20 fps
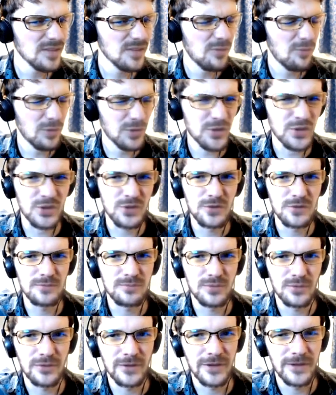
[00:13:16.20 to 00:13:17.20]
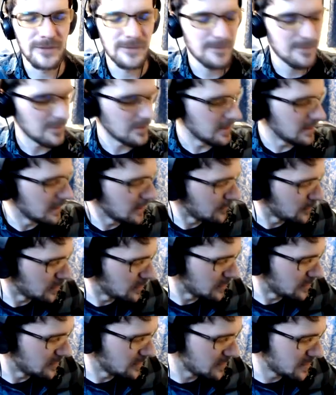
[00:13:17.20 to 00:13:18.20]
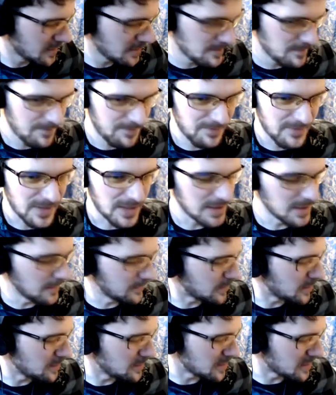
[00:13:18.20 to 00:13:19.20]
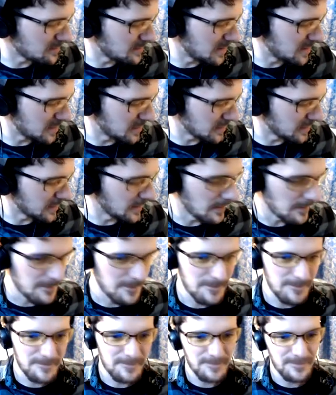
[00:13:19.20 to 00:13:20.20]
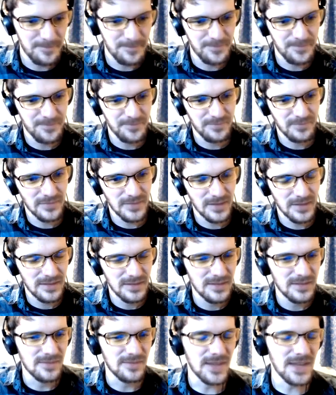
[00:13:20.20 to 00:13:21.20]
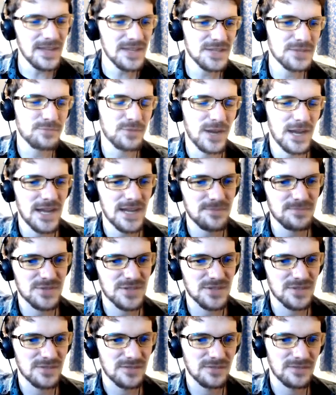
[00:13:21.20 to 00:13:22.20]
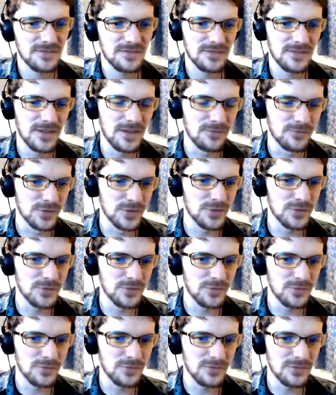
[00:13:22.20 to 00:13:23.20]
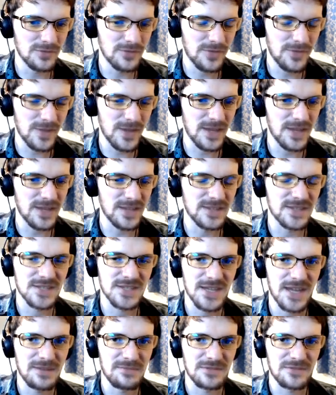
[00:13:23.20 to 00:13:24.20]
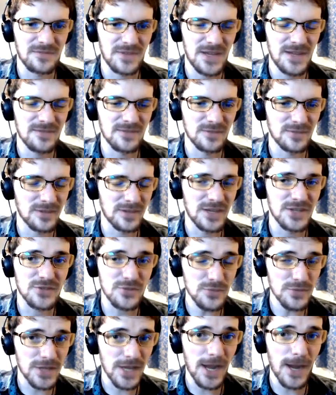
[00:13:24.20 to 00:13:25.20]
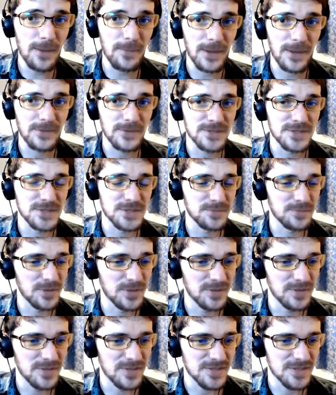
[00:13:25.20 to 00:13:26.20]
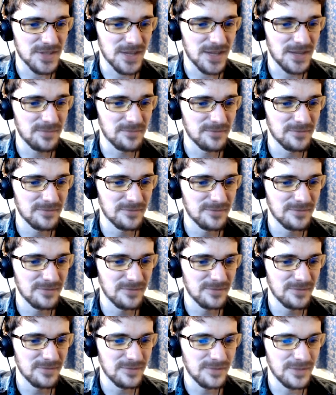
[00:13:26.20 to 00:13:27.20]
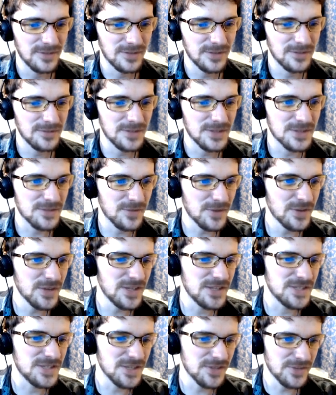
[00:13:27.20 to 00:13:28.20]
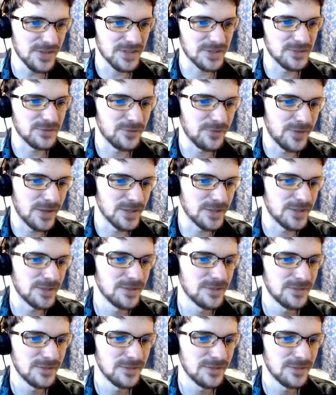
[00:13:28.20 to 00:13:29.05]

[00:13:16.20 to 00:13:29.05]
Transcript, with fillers: What a good boy. I love you, Doots. I love Doots immediately. That is perhaps a real thing in this game's favor, where I do care about the Digimon in this game. You know, he's a very endearing little fella.